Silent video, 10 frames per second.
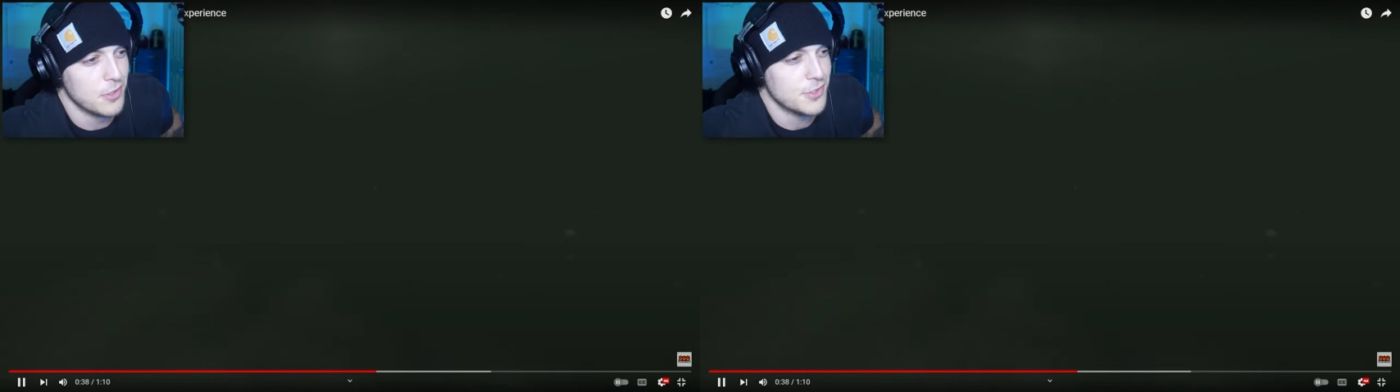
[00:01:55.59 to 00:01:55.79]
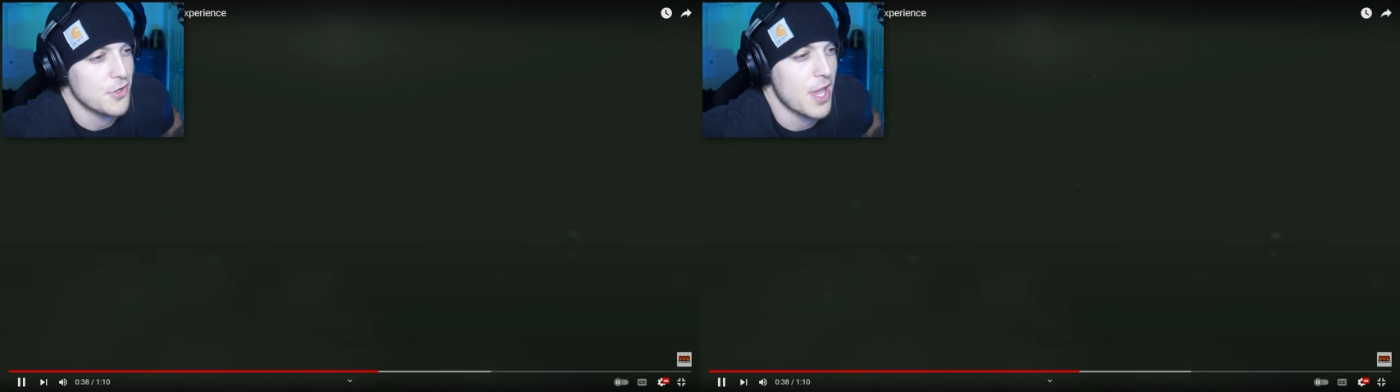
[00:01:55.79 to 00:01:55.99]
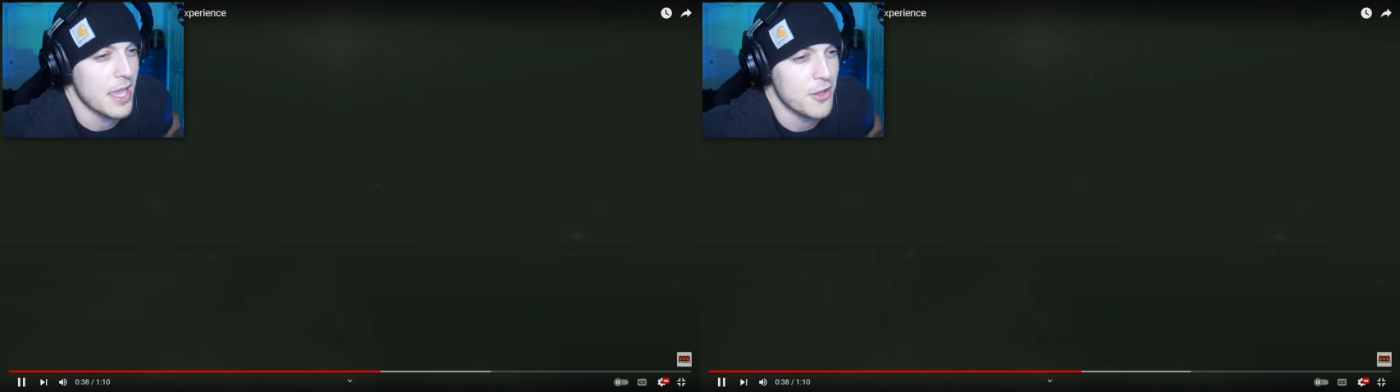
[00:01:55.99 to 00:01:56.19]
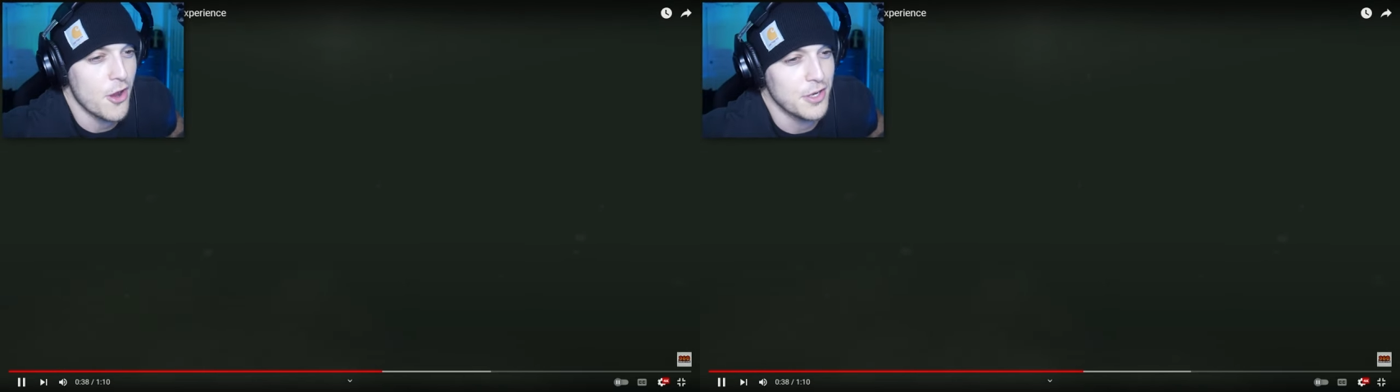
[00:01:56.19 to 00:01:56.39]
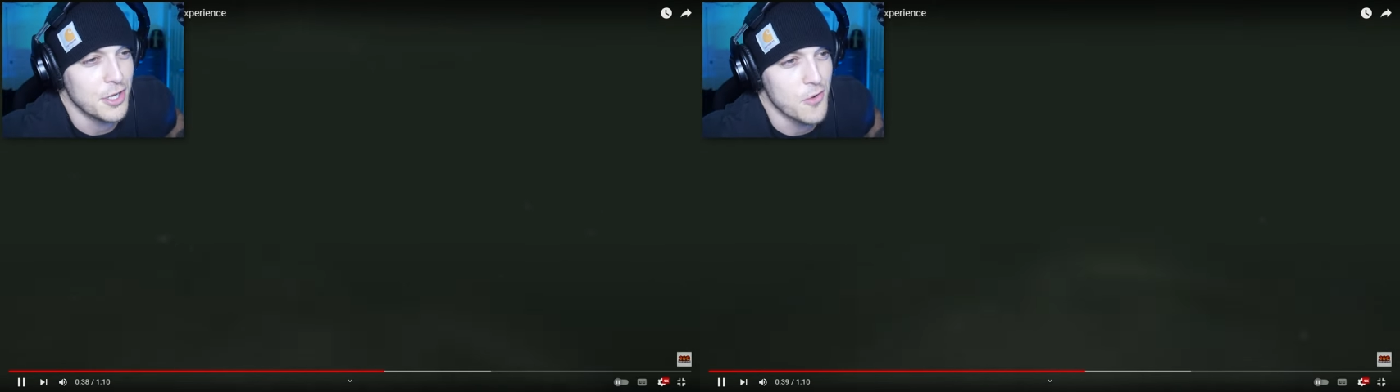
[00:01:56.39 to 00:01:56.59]
It's okay, you
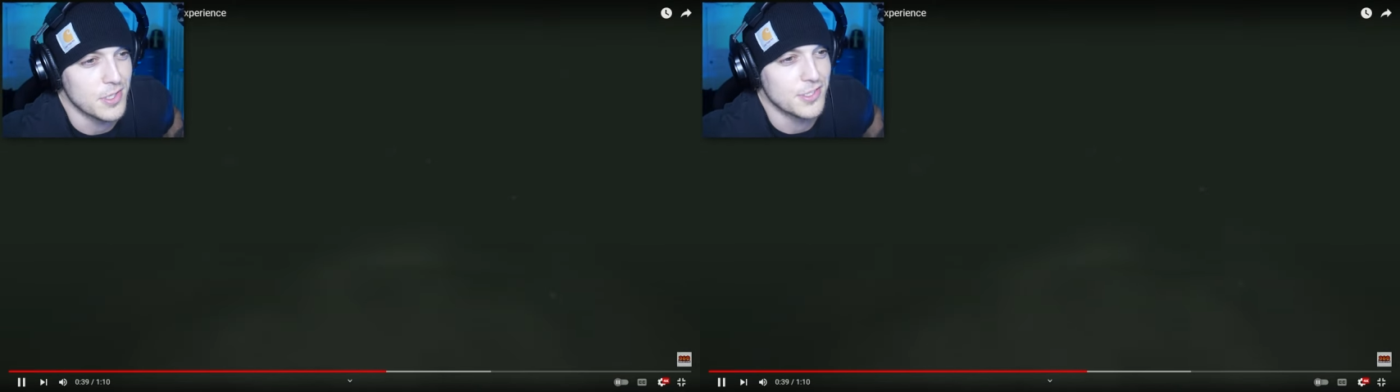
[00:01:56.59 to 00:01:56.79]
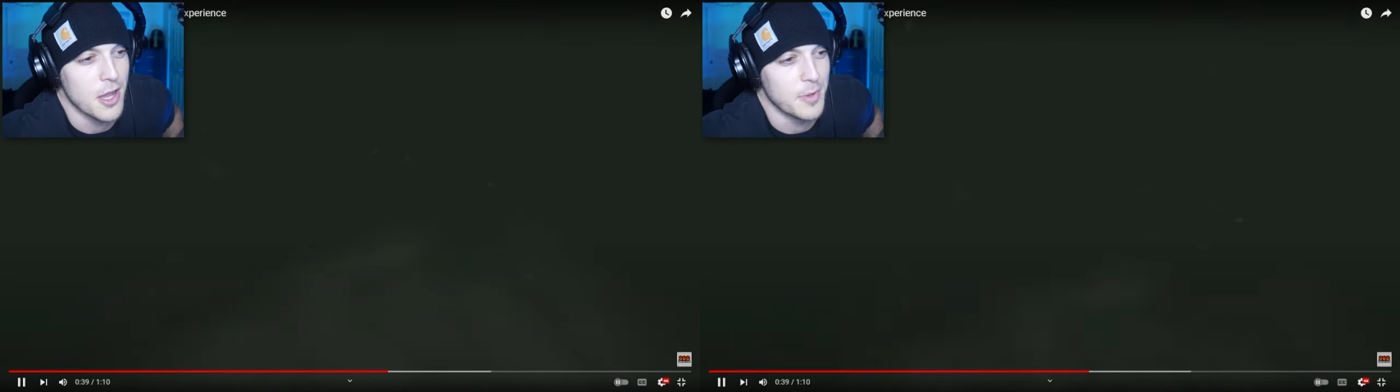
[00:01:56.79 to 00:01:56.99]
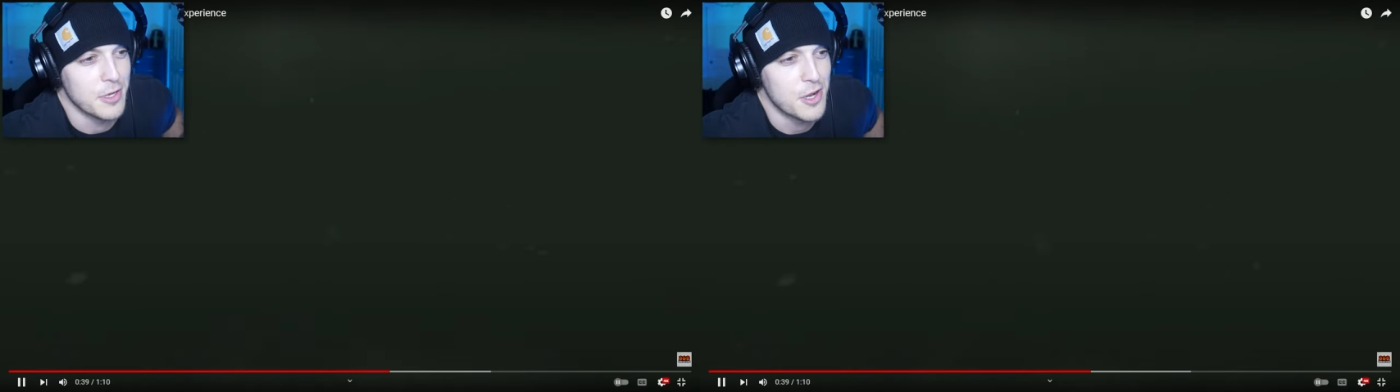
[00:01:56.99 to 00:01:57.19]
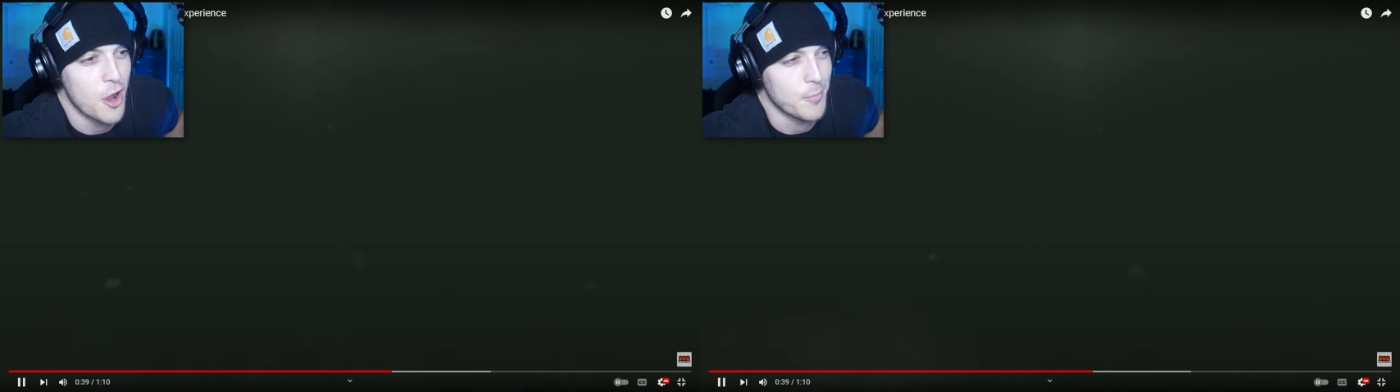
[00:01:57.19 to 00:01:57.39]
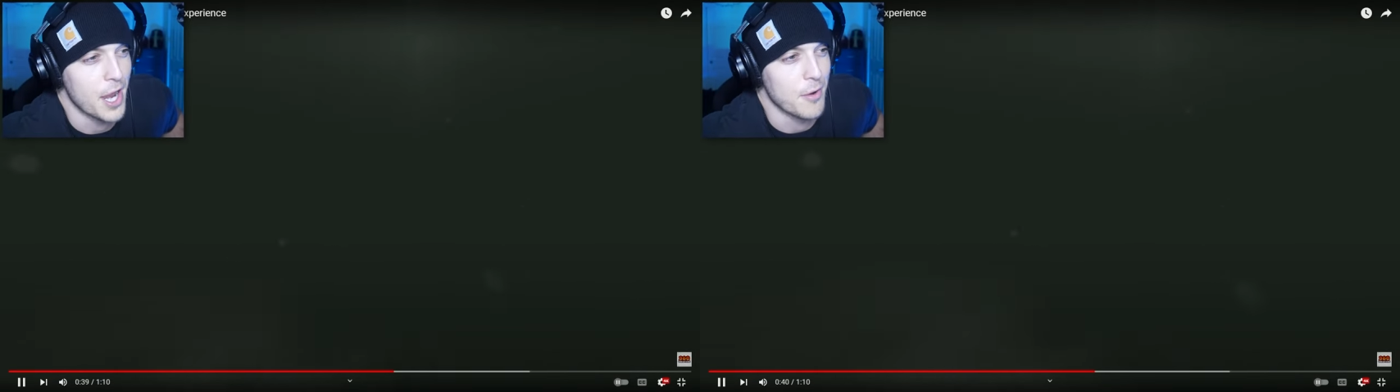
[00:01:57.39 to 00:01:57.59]
already know it's coming.
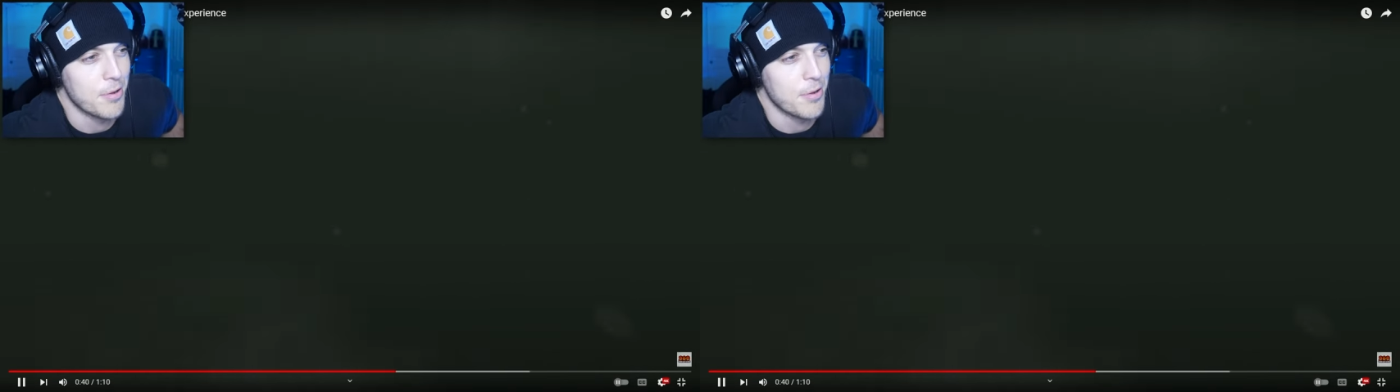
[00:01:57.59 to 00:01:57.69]
Calm down.